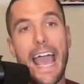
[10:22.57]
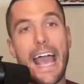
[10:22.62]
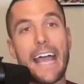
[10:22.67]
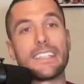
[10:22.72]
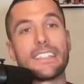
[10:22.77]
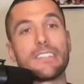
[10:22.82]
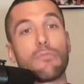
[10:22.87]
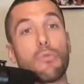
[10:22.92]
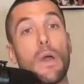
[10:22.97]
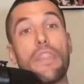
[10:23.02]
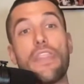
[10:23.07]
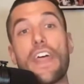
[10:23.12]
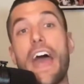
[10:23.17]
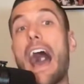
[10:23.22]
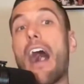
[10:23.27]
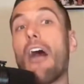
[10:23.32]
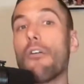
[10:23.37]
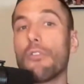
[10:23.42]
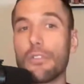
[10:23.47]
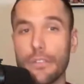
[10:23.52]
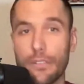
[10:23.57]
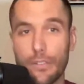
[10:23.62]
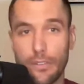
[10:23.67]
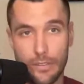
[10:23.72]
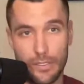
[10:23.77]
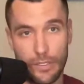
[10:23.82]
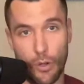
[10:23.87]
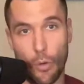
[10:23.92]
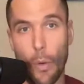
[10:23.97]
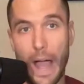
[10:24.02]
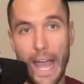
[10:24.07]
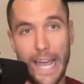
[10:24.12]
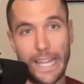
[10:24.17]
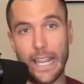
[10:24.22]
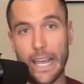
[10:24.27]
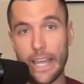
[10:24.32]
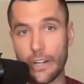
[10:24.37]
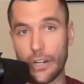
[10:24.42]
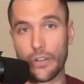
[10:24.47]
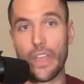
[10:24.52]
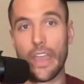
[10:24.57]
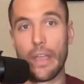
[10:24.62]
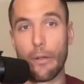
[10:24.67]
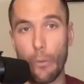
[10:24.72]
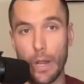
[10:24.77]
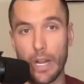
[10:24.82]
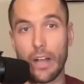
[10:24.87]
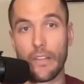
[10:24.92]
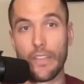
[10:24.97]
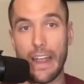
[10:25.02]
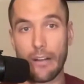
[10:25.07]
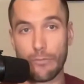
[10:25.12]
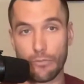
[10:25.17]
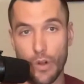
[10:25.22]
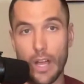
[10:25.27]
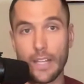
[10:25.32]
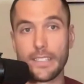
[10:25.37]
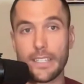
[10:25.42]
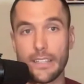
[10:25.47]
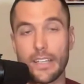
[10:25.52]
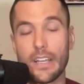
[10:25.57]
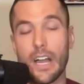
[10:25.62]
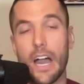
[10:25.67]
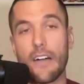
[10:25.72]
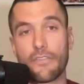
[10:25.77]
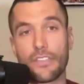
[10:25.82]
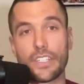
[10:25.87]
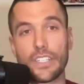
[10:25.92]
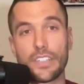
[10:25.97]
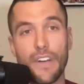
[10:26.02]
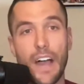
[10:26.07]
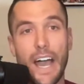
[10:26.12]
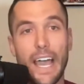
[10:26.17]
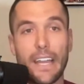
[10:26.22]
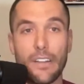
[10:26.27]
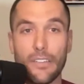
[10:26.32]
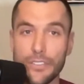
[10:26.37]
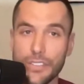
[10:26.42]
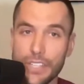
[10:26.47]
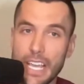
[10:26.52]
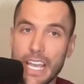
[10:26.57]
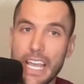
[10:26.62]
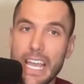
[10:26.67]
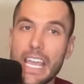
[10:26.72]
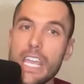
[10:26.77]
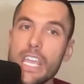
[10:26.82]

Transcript: as without Kawhi Leonard, they went on that run to the conference finals.